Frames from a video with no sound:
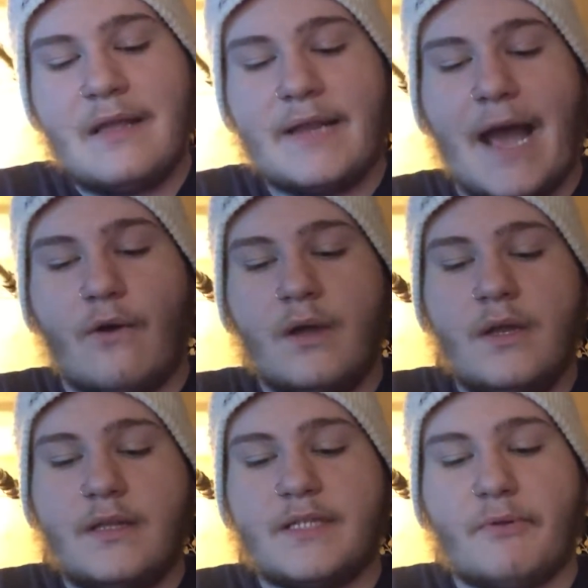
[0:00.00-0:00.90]
Now,
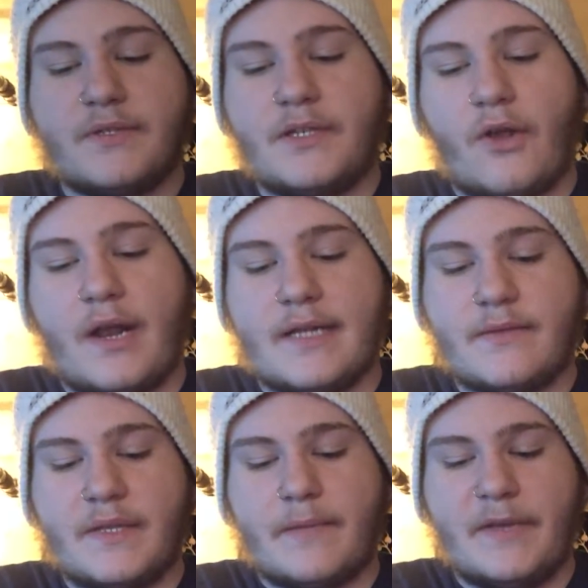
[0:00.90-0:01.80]
this person you're
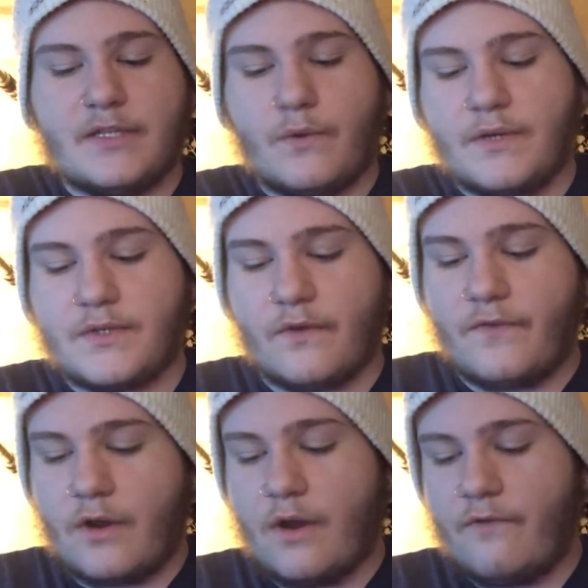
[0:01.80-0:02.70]
connecting with can be a Taurus or a
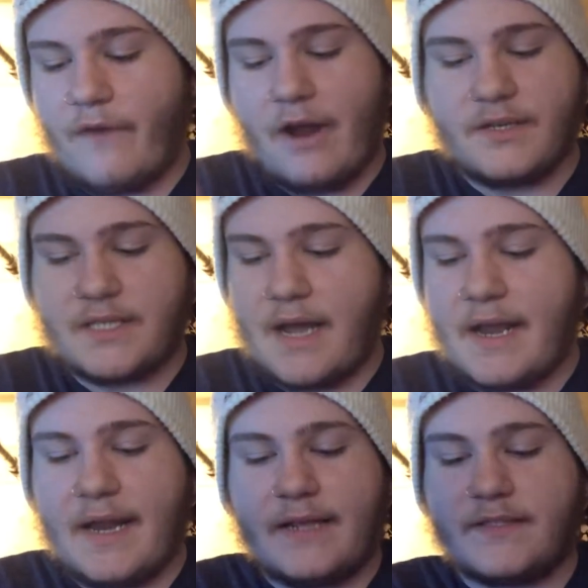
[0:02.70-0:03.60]
Virgo, fire
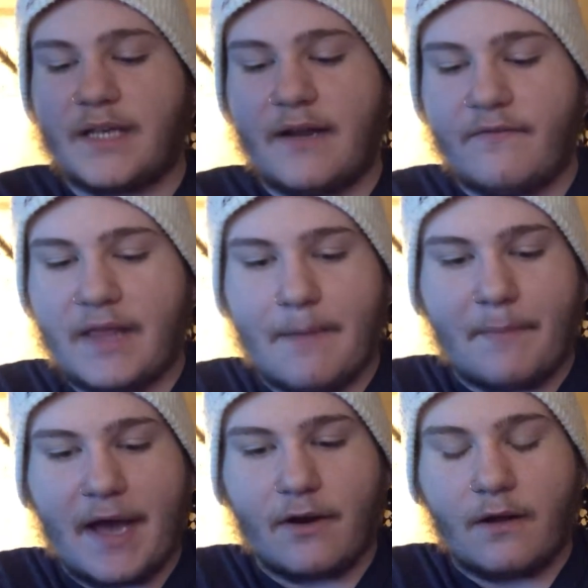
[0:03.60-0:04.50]
sign, any sign for that
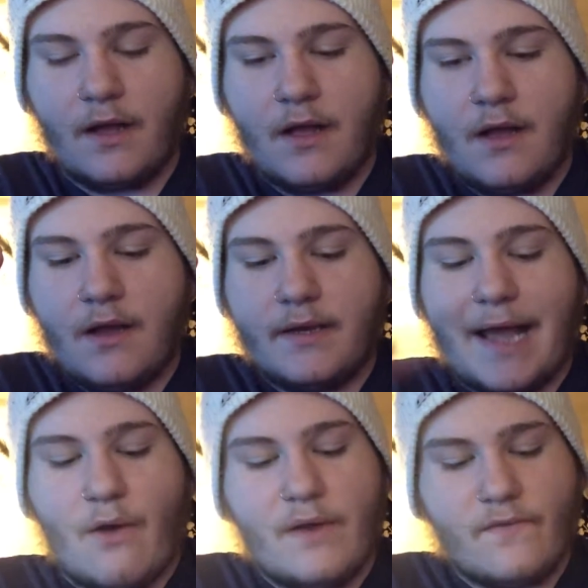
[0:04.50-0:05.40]
matter.
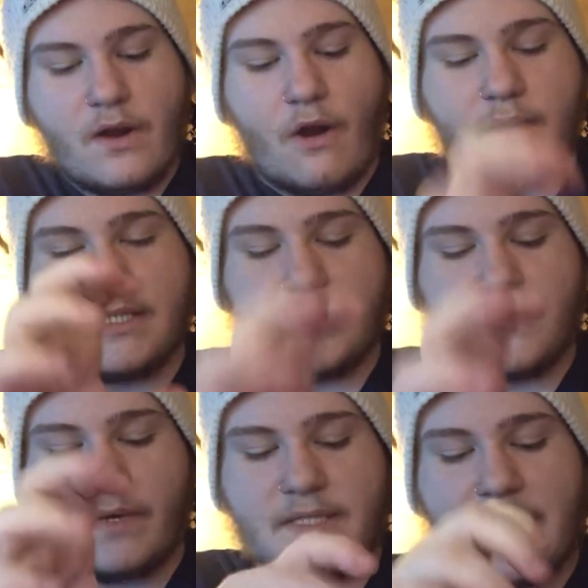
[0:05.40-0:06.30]
Now, in regards, I
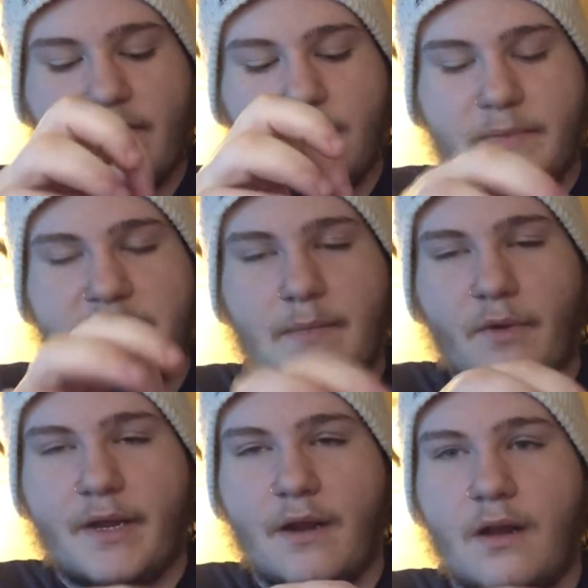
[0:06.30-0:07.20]
just want to dive a little bit
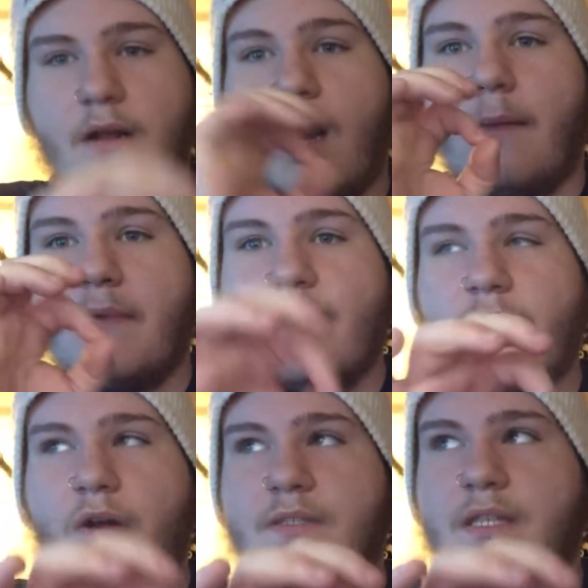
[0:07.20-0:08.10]
deeper here. Um, in
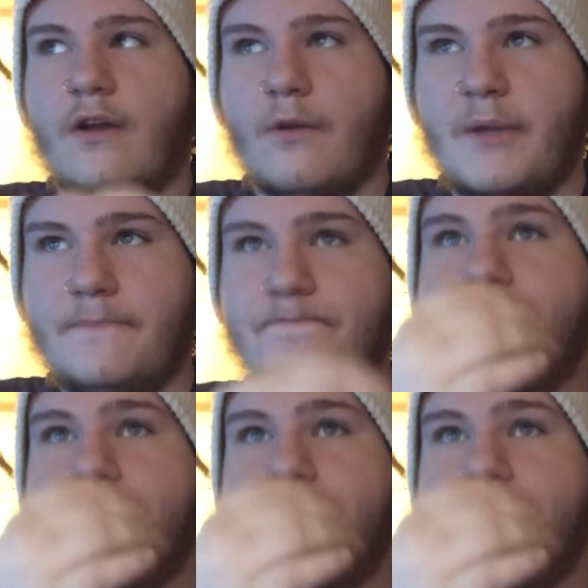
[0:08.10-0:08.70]
regards to the Hermit,